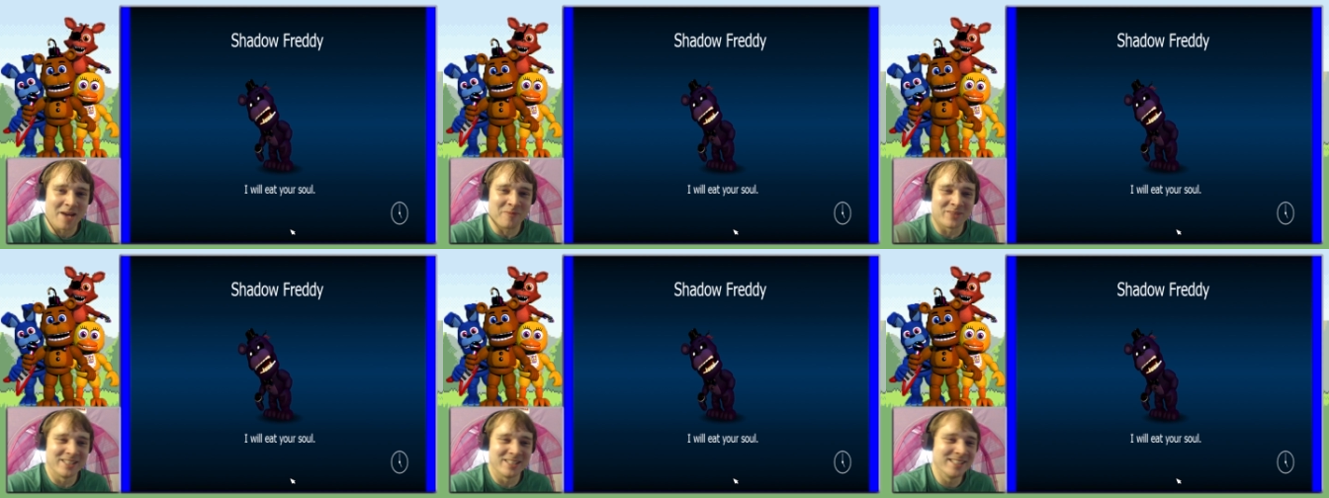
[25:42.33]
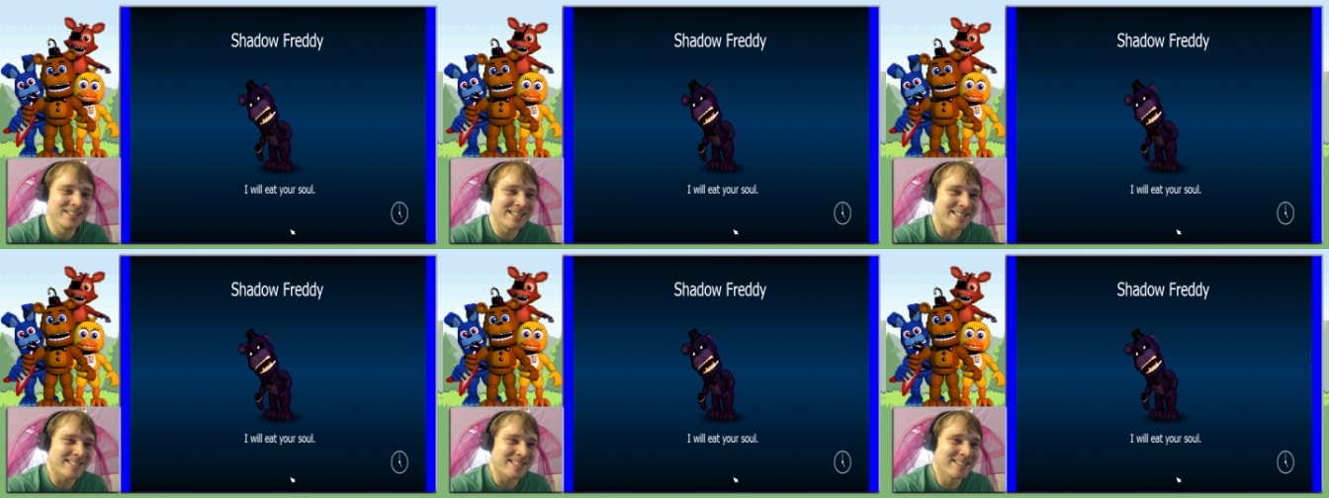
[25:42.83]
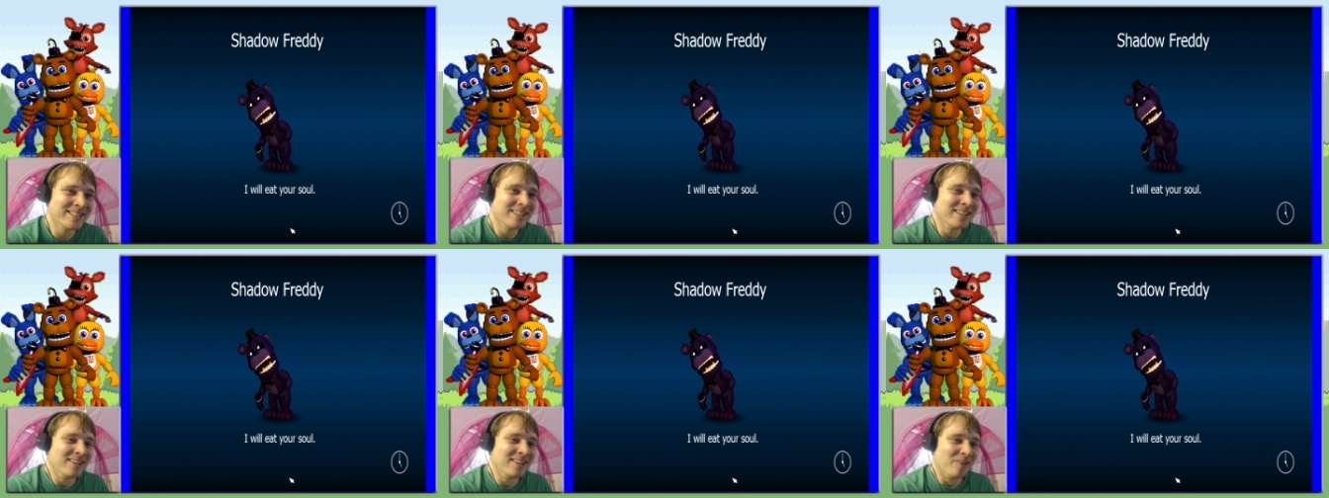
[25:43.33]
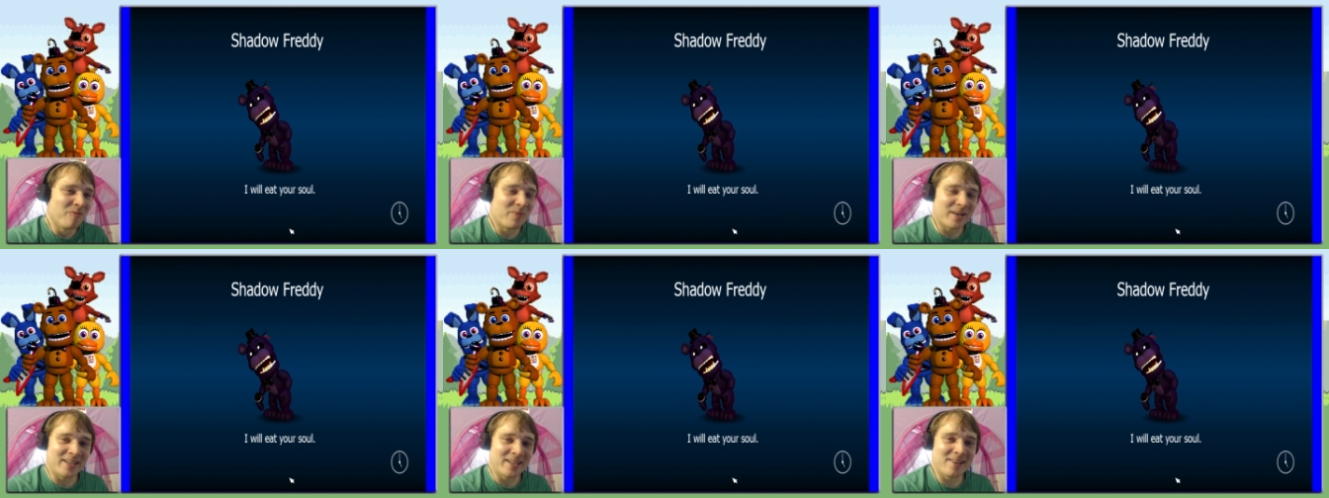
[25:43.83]
happened.
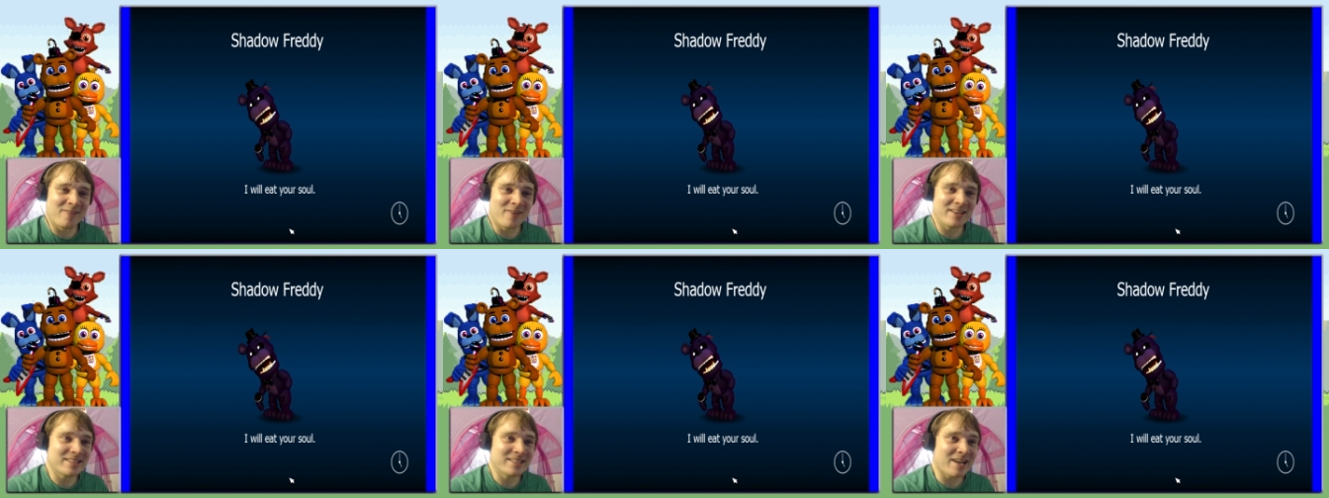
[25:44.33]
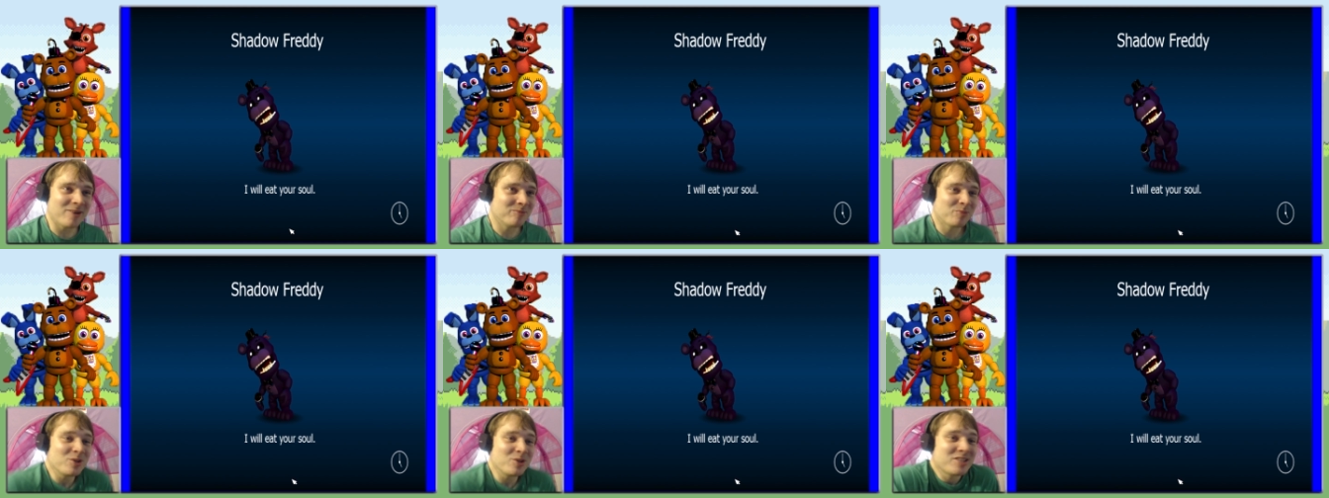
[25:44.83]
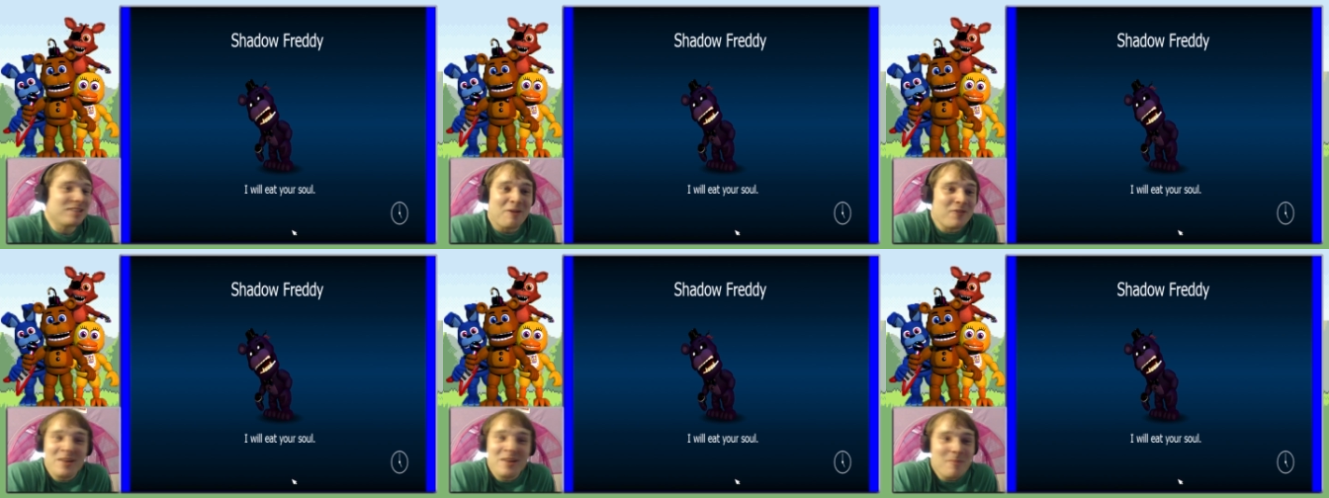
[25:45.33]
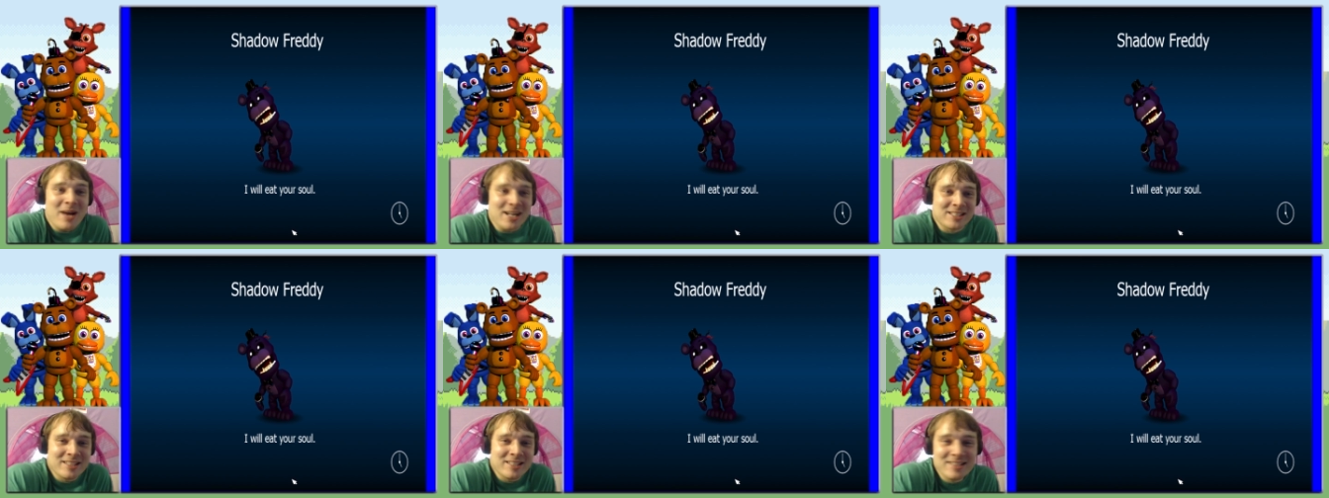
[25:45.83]
but when in doubt, push stuff into
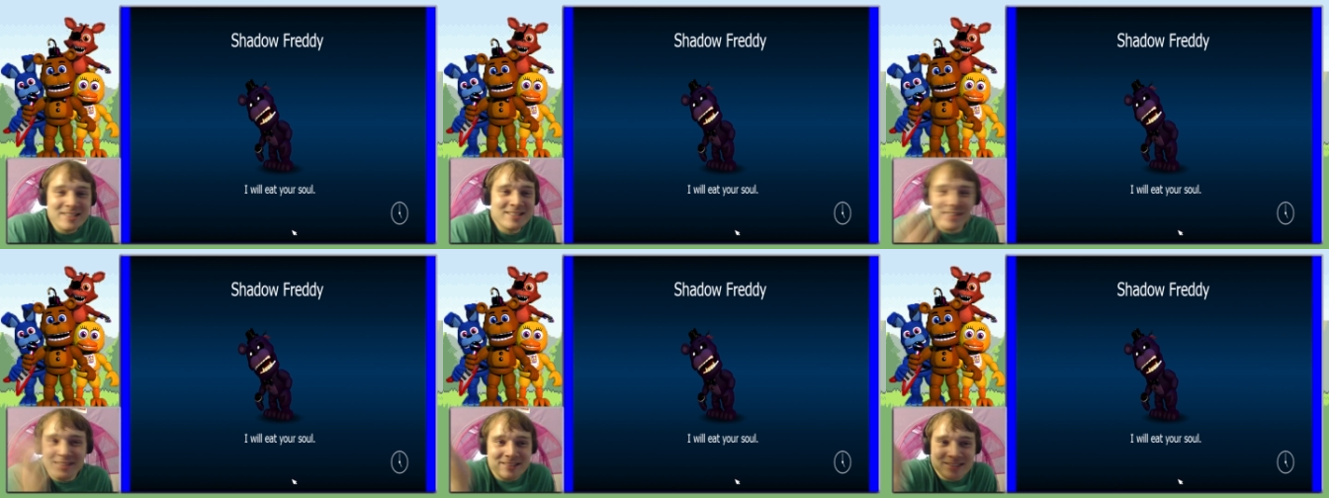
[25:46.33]
boxes.